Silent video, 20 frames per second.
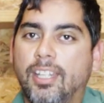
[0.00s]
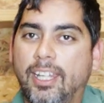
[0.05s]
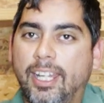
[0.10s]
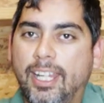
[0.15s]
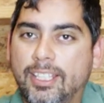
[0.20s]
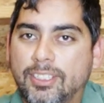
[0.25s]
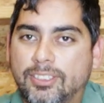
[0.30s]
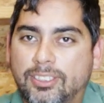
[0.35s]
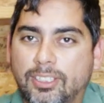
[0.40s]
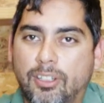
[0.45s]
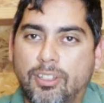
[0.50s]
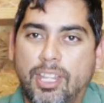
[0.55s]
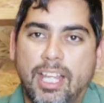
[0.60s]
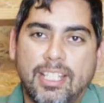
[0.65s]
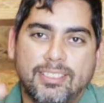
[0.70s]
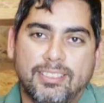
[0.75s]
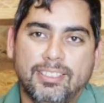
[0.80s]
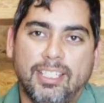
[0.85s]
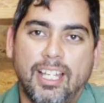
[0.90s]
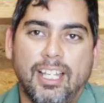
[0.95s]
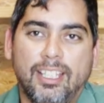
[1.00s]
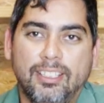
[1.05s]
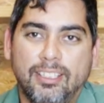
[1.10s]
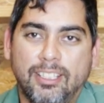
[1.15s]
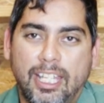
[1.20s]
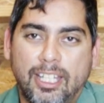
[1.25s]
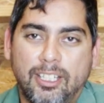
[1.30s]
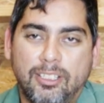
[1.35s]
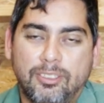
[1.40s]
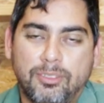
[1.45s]
And so that's not
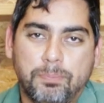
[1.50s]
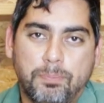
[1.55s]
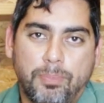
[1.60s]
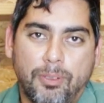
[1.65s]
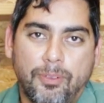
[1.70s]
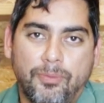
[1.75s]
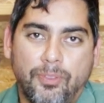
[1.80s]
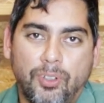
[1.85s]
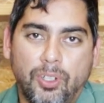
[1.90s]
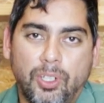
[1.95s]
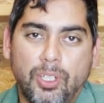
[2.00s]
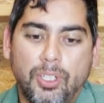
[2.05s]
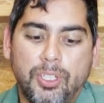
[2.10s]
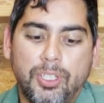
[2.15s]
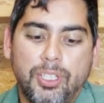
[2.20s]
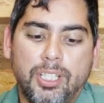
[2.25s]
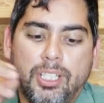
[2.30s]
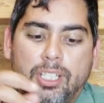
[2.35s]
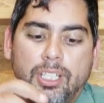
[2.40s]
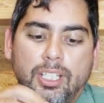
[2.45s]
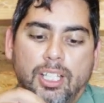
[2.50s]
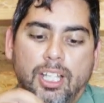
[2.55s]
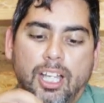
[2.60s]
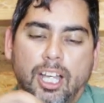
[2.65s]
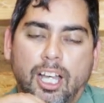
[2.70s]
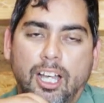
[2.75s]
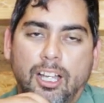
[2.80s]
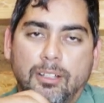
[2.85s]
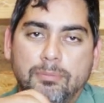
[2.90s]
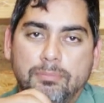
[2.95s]
preferred.
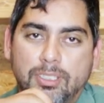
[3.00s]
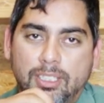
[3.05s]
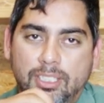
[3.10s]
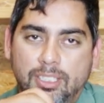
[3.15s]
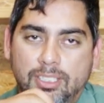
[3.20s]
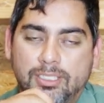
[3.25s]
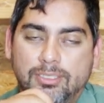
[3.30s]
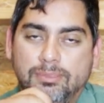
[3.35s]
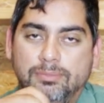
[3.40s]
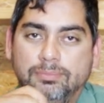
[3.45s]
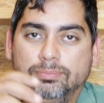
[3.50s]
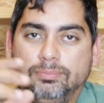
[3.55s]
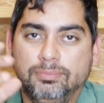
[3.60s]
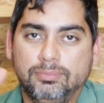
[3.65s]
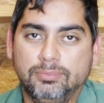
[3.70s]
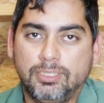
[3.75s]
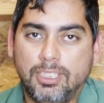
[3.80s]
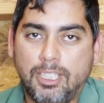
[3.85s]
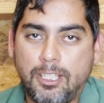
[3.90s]
But on